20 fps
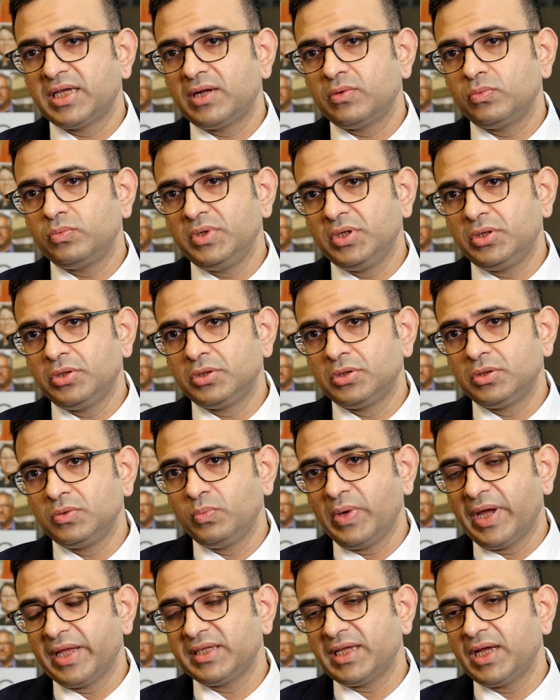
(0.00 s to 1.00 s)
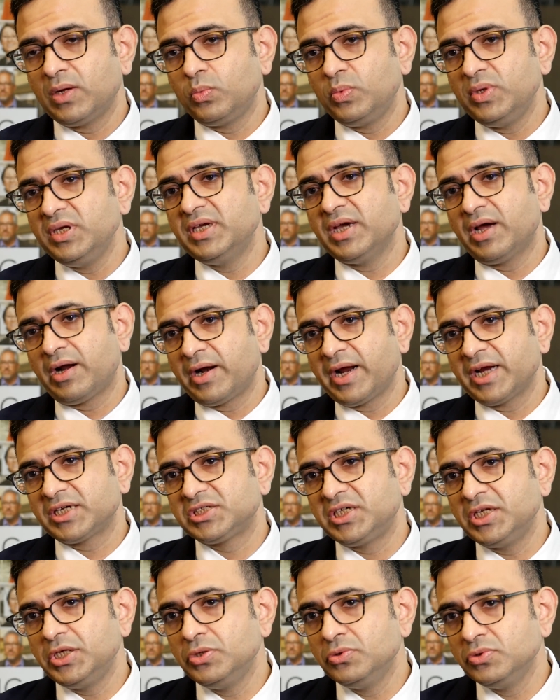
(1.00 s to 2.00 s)
that we could that we are
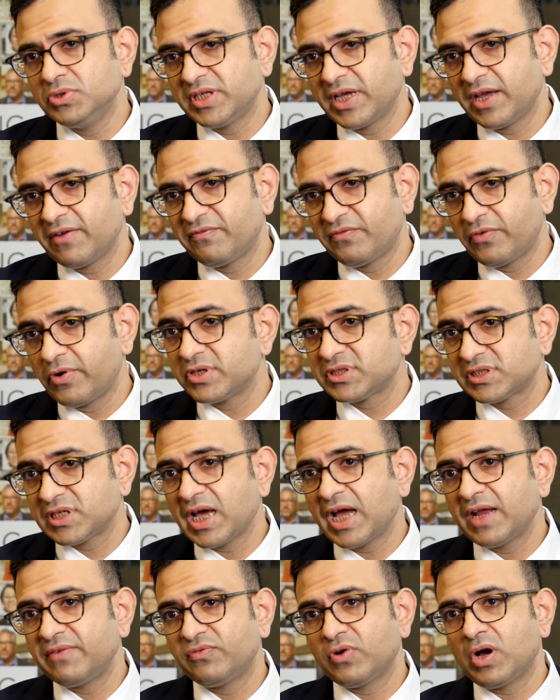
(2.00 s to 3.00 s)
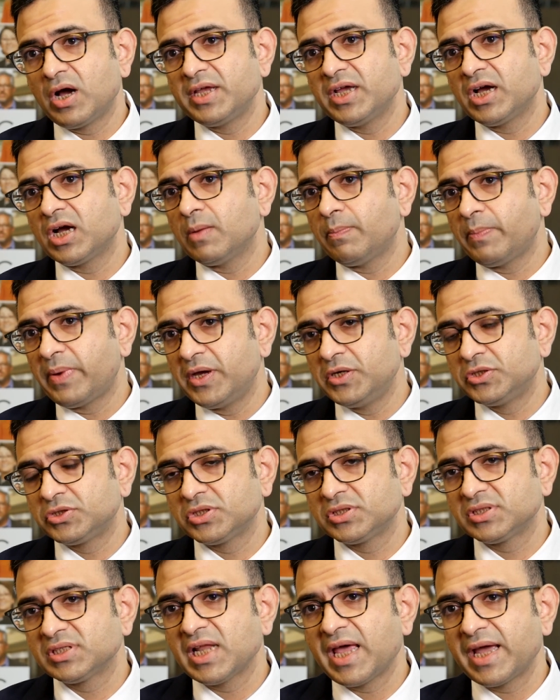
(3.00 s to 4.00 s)
actually using first line for our younger
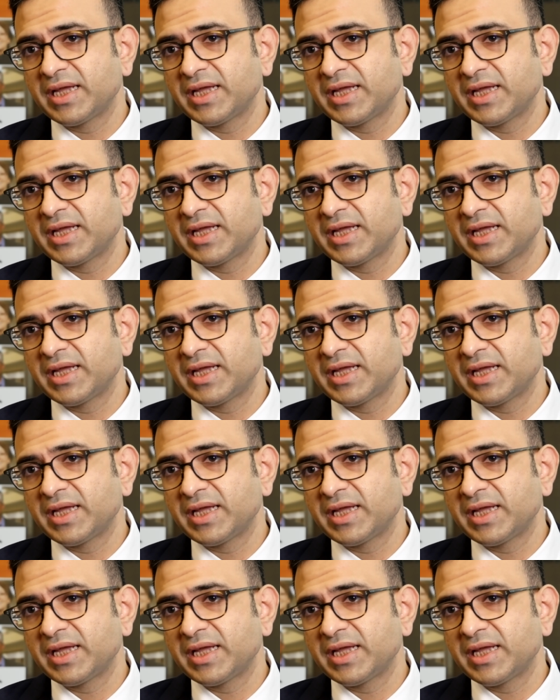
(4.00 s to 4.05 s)
patients,